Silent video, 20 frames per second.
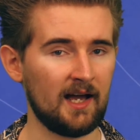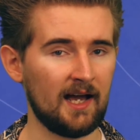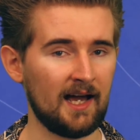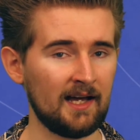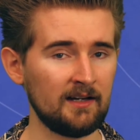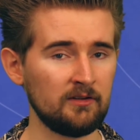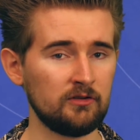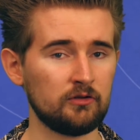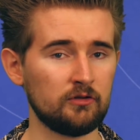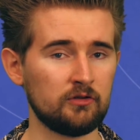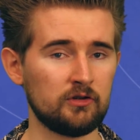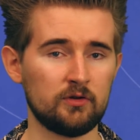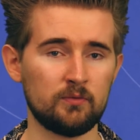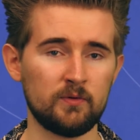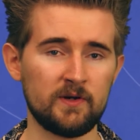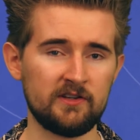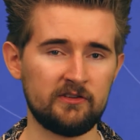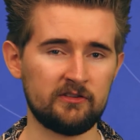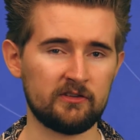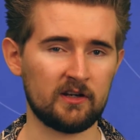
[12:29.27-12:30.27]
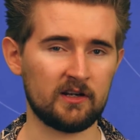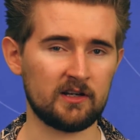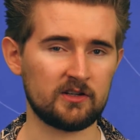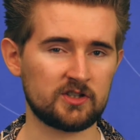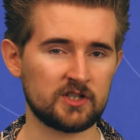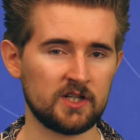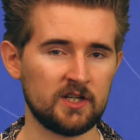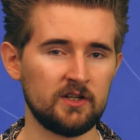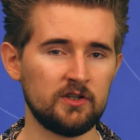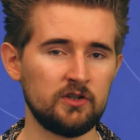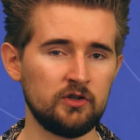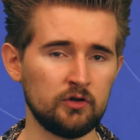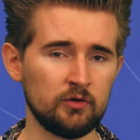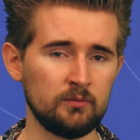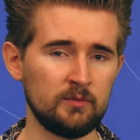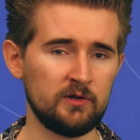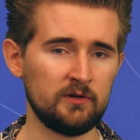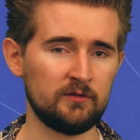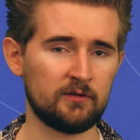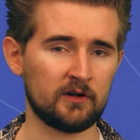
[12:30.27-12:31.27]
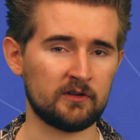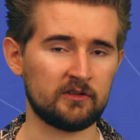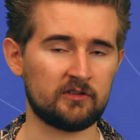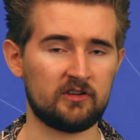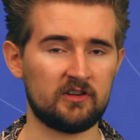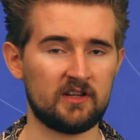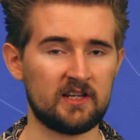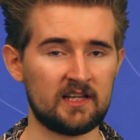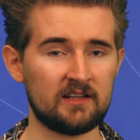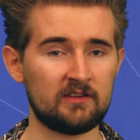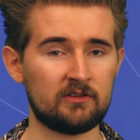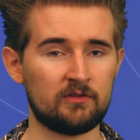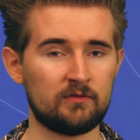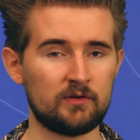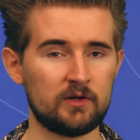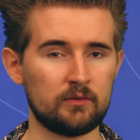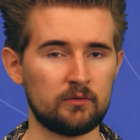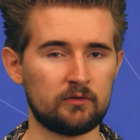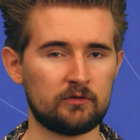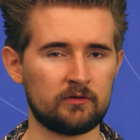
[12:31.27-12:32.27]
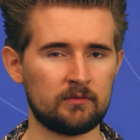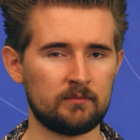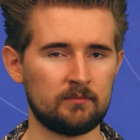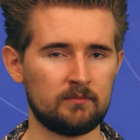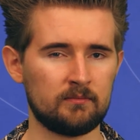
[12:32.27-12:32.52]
and done your research, you'll move on to the interviews.